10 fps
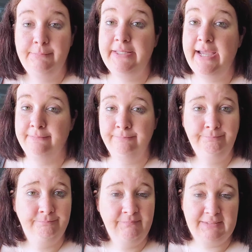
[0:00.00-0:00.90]
but yeah,
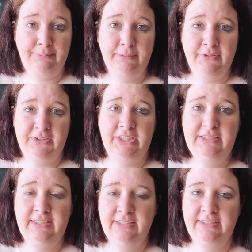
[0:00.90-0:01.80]
that's pretty much
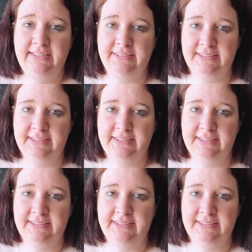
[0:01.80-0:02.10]
it. That's